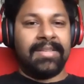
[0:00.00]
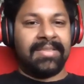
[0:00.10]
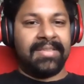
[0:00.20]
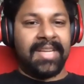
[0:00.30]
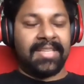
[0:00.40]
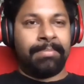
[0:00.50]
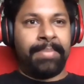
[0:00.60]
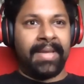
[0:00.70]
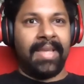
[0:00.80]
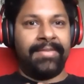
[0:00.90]
So I'd suggest
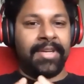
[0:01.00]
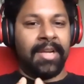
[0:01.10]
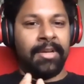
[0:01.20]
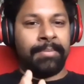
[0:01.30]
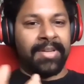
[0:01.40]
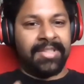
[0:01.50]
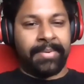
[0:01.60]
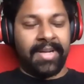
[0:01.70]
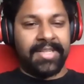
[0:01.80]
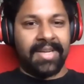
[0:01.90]
if you're going to do
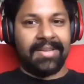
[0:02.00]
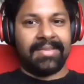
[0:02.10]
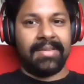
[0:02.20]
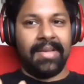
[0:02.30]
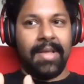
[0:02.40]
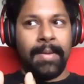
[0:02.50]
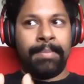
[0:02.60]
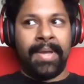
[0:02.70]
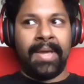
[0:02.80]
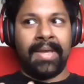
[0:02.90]
personal projects,
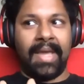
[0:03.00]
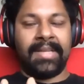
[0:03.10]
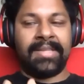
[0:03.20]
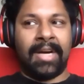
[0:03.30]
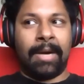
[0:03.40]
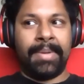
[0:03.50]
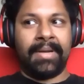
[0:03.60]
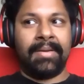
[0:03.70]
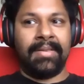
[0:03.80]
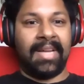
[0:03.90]
pick a
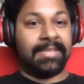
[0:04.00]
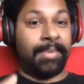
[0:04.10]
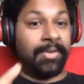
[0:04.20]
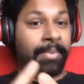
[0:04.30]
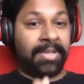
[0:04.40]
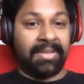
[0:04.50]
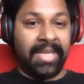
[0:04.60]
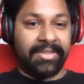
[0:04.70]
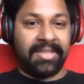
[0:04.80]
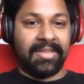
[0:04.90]
topic that is both
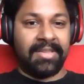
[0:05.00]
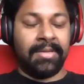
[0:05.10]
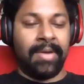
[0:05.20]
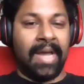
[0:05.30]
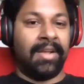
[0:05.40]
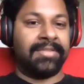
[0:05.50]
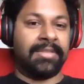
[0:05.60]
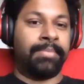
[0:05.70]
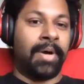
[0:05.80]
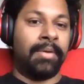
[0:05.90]
personally interesting to you and
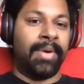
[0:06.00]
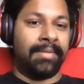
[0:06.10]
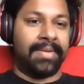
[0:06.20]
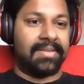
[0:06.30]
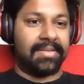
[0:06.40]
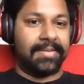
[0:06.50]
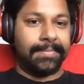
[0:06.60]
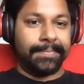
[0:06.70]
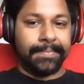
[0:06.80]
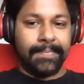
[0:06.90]
also has broad relevance.
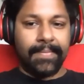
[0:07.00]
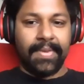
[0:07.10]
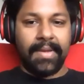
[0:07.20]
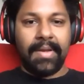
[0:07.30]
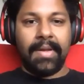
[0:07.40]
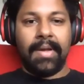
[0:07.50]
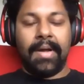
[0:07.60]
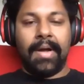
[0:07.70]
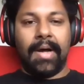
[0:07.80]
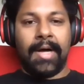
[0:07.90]

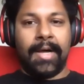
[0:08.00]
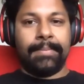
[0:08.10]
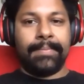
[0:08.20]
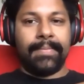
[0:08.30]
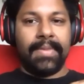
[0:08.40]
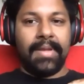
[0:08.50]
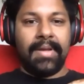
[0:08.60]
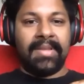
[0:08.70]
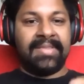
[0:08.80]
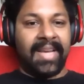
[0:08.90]

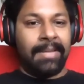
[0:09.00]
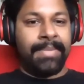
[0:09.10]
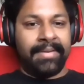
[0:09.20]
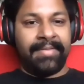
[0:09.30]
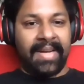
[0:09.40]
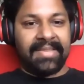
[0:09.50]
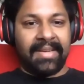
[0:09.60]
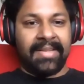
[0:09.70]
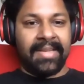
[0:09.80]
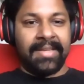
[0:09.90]
The second bit of
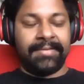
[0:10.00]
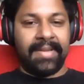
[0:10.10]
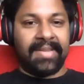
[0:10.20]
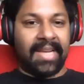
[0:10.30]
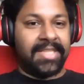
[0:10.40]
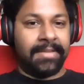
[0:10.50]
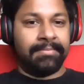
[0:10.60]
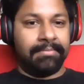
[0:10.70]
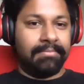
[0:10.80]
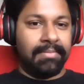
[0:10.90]
advice I'd give is
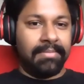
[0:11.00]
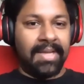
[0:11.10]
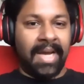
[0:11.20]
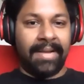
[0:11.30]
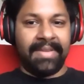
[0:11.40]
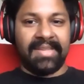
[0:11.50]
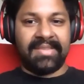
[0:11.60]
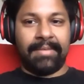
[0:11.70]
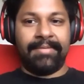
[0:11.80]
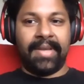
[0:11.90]
actually kind of in
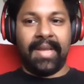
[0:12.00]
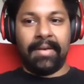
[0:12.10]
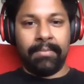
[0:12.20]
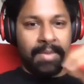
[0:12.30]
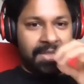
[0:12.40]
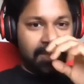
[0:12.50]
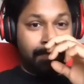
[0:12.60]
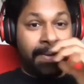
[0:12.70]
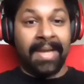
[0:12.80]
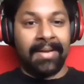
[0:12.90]
the same vein, which
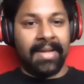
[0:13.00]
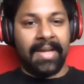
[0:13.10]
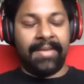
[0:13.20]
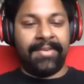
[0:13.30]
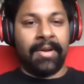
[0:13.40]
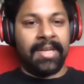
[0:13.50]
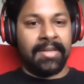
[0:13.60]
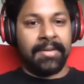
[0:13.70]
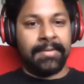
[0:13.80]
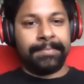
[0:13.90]
is if you're
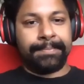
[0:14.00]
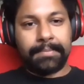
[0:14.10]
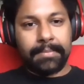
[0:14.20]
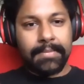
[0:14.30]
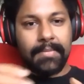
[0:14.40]
going to